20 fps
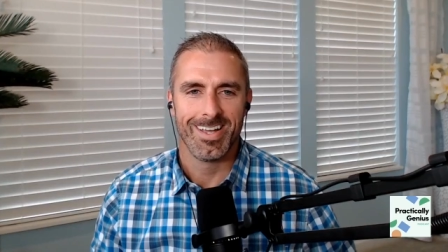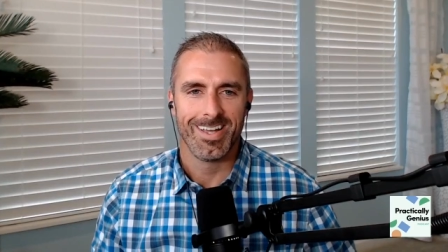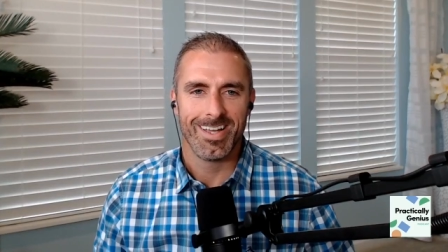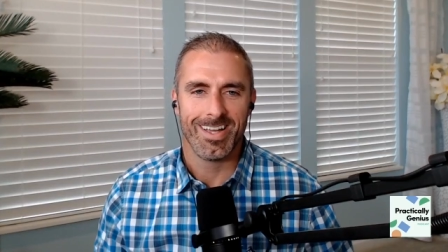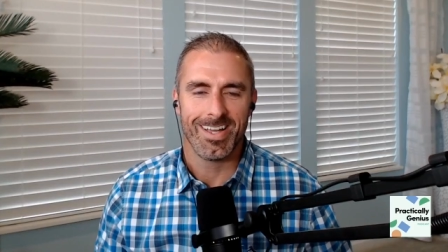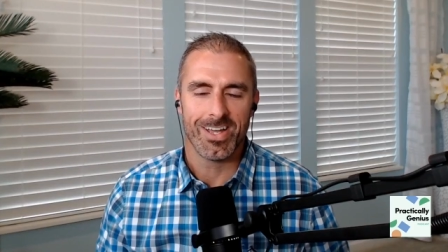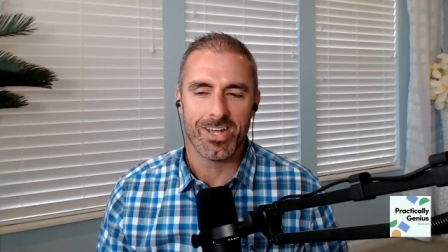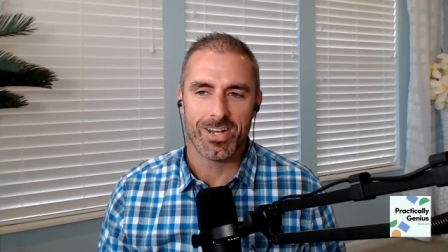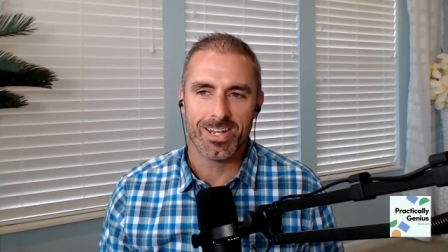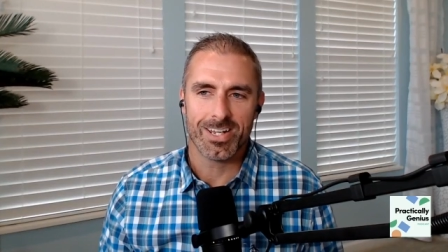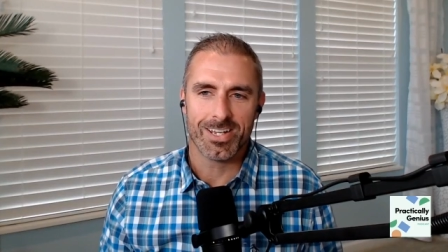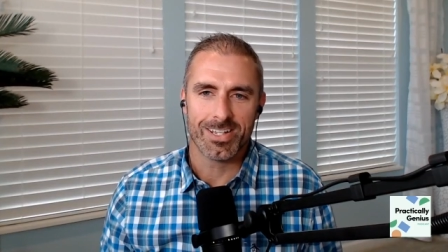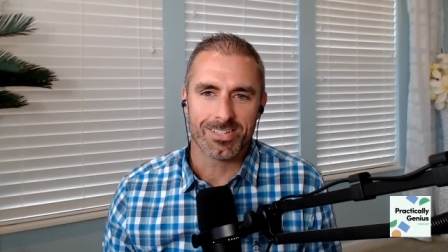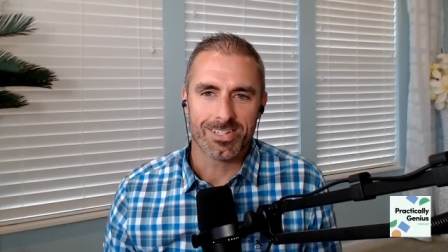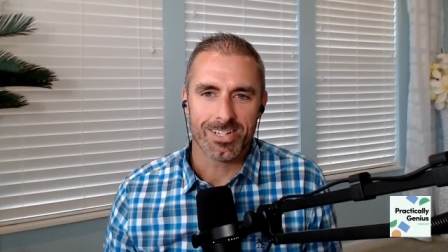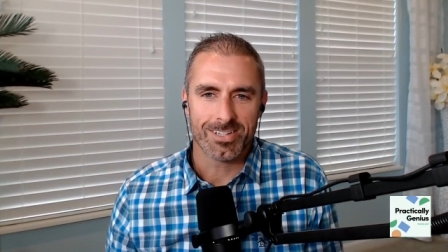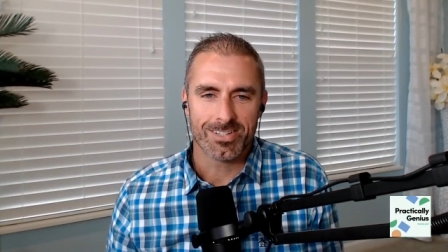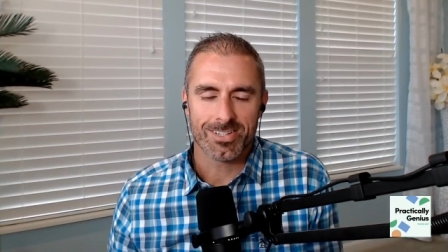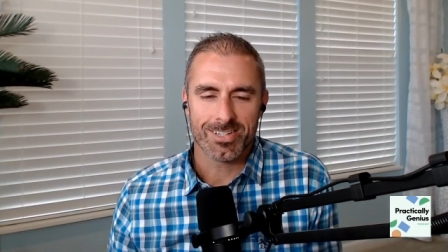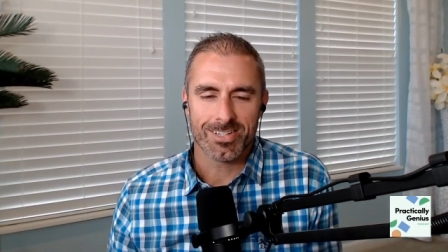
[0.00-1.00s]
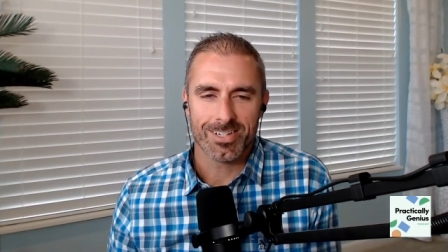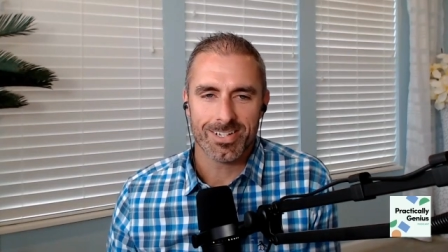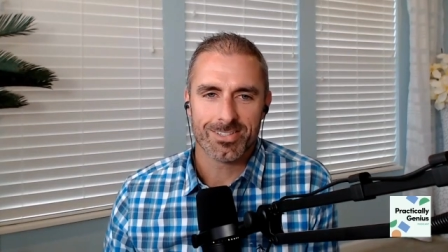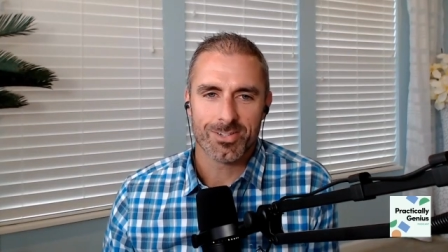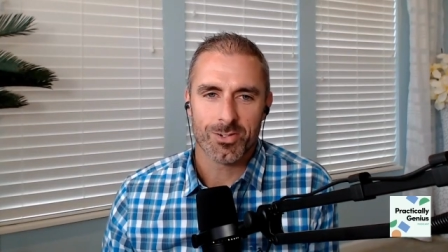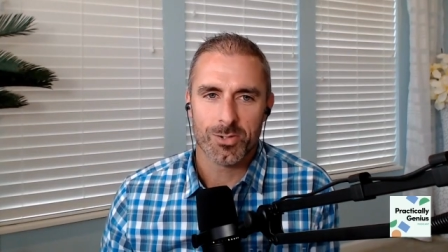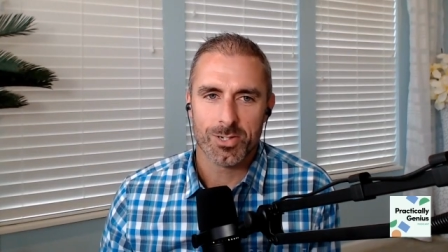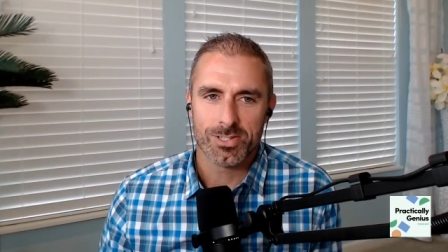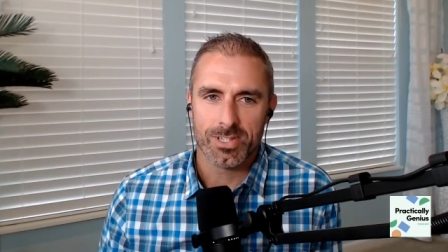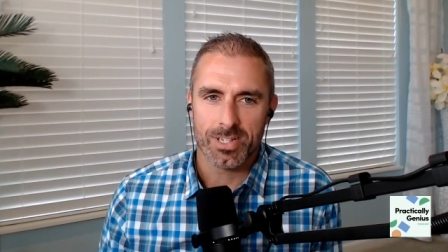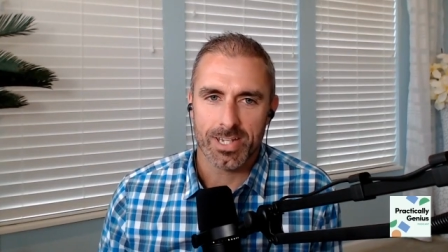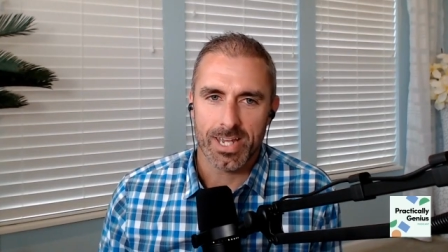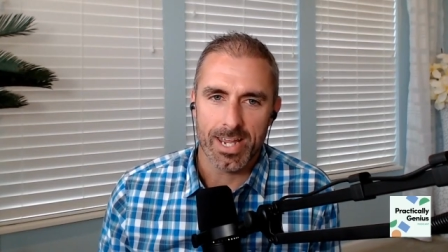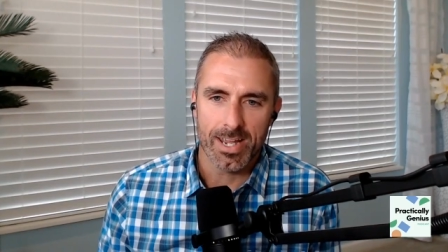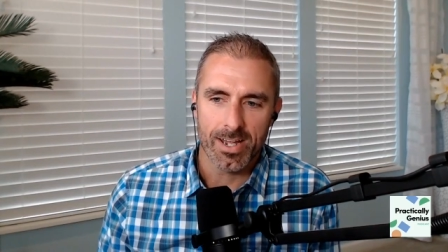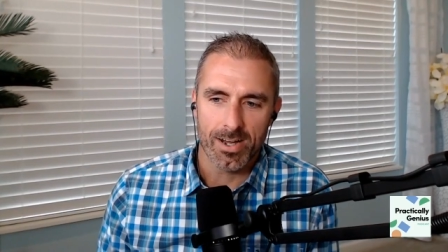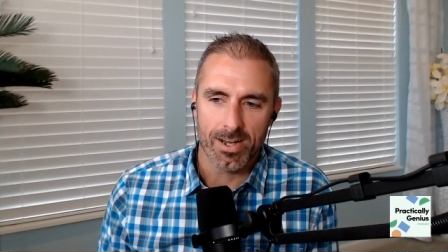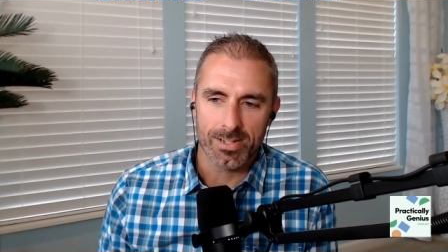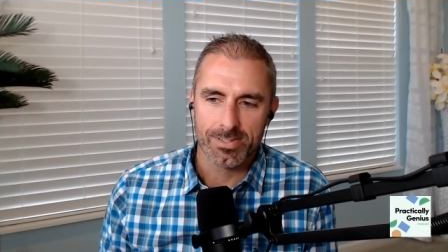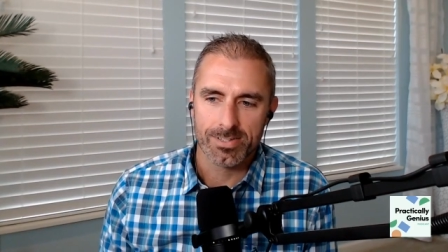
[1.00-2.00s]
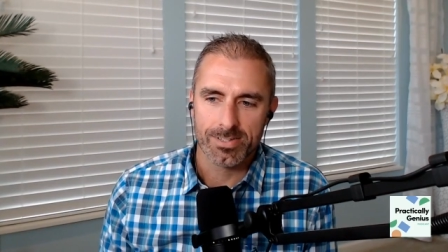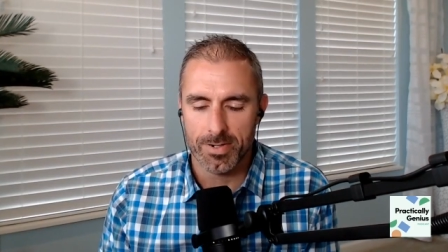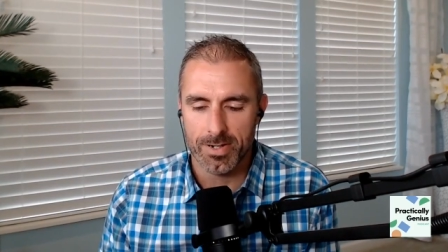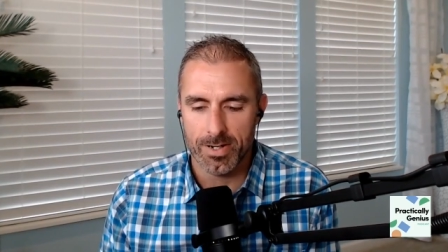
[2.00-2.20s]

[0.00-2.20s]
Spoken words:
It is. It's always the chaos